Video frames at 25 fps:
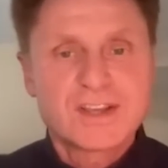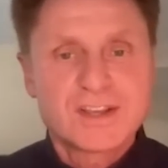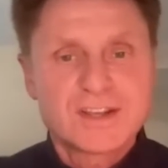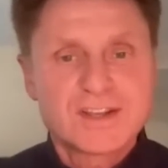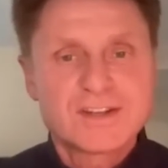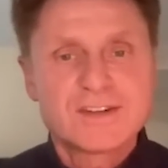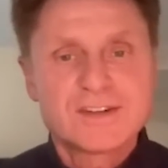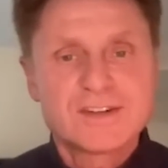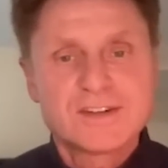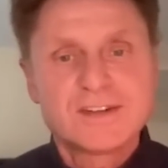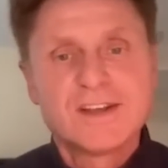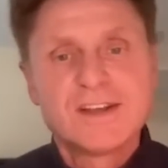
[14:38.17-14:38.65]

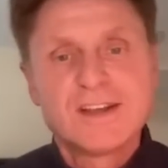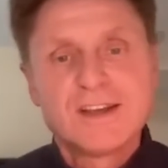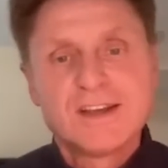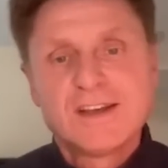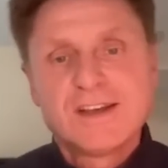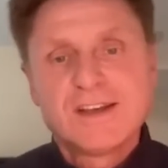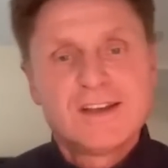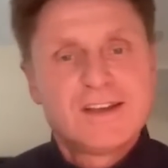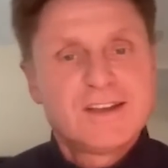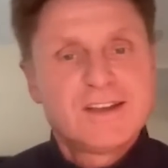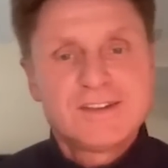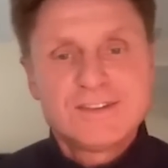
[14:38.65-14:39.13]
can
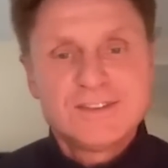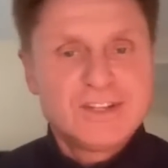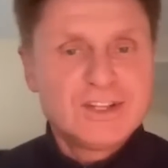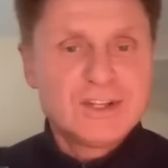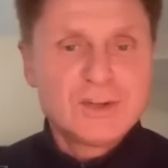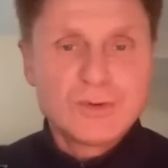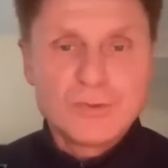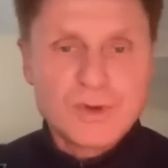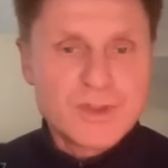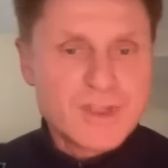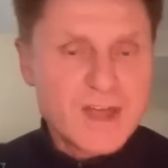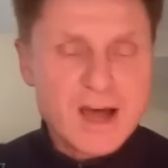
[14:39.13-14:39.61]

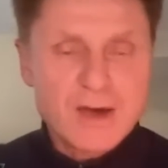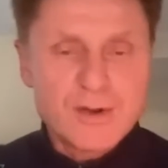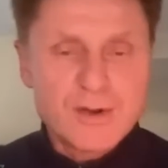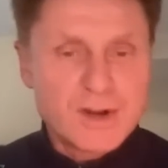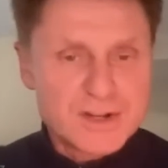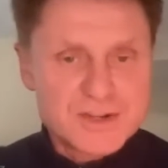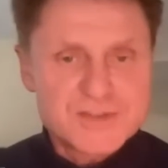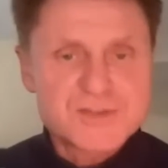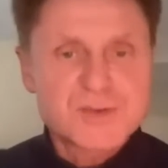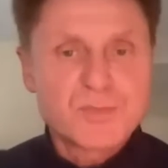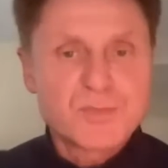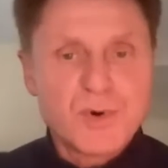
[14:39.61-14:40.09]
deal without,
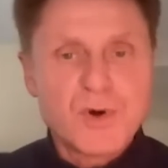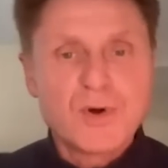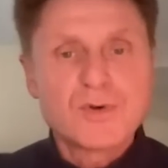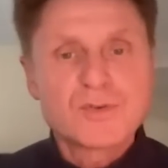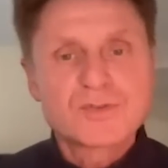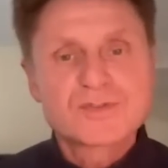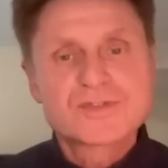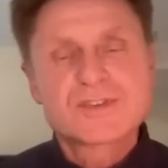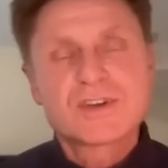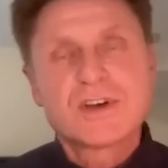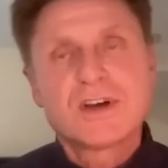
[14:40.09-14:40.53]
I suppose.